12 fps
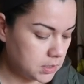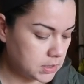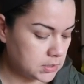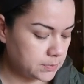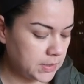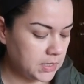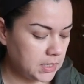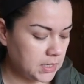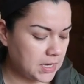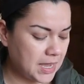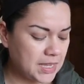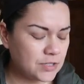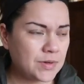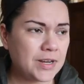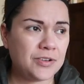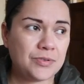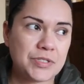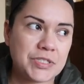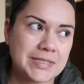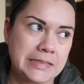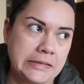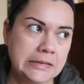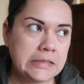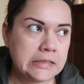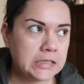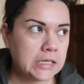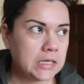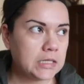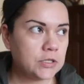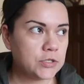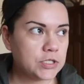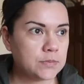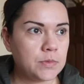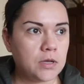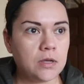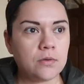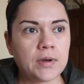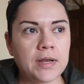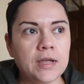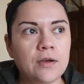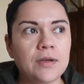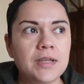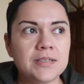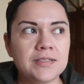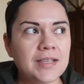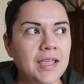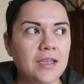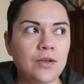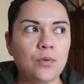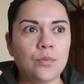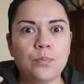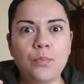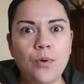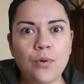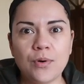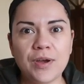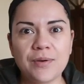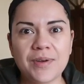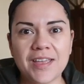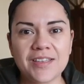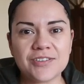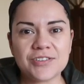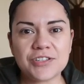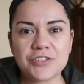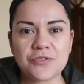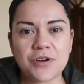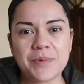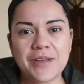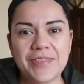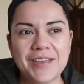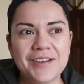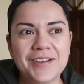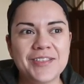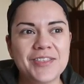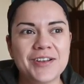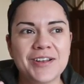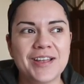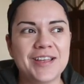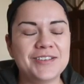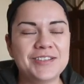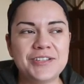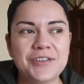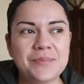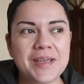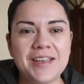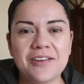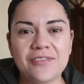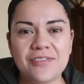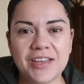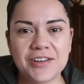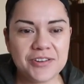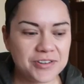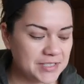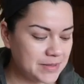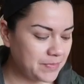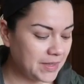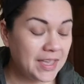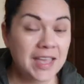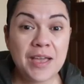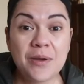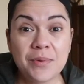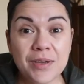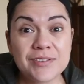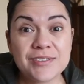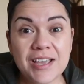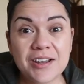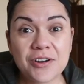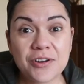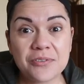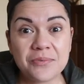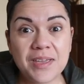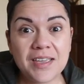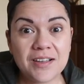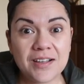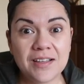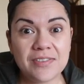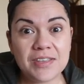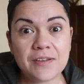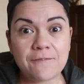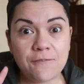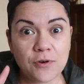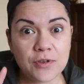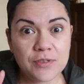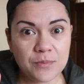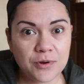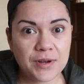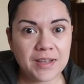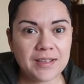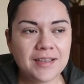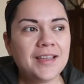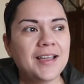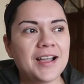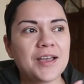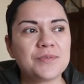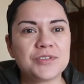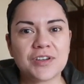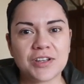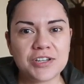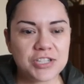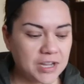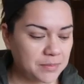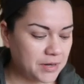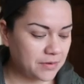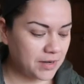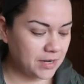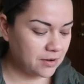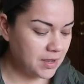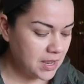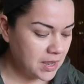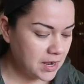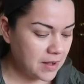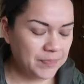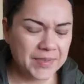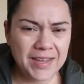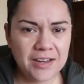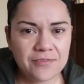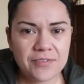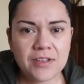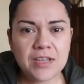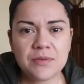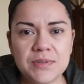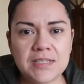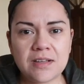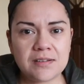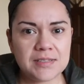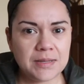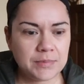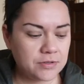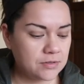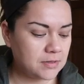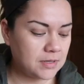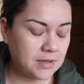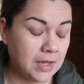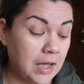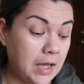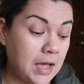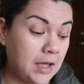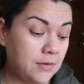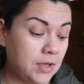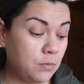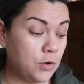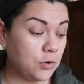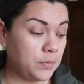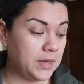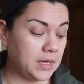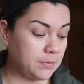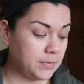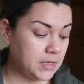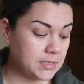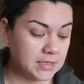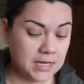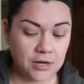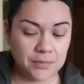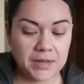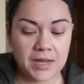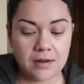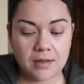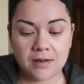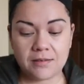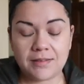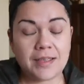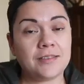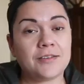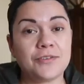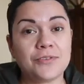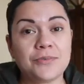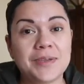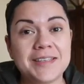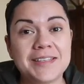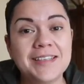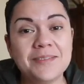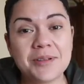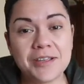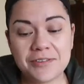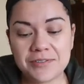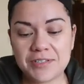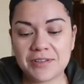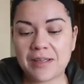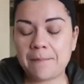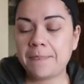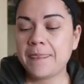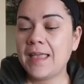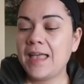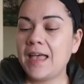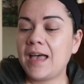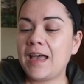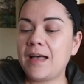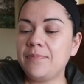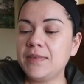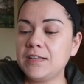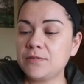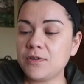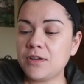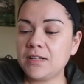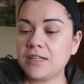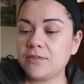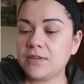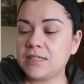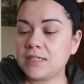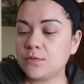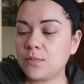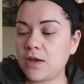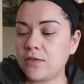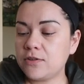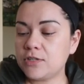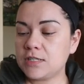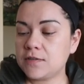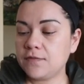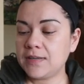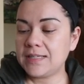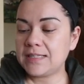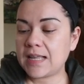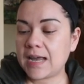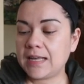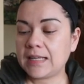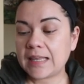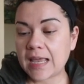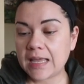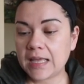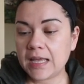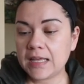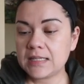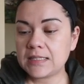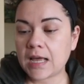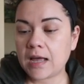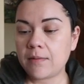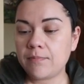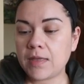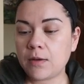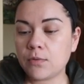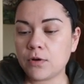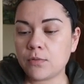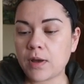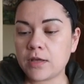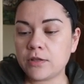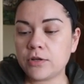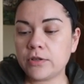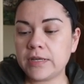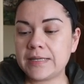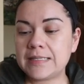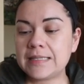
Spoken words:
His beanie he has right now is getting a little small right now. It's like pouring rain. There's a storm out there, so you might hear thunder or something. We also had an earthquake at 4 a.m. I was talking to Jack about it right now. He didn't feel was sound asleep. It woke me up. It scared me. I don't like the earthquakes. I'm not used to them. These were on clearance as well. They're just fleece-lined leggings. They were regularly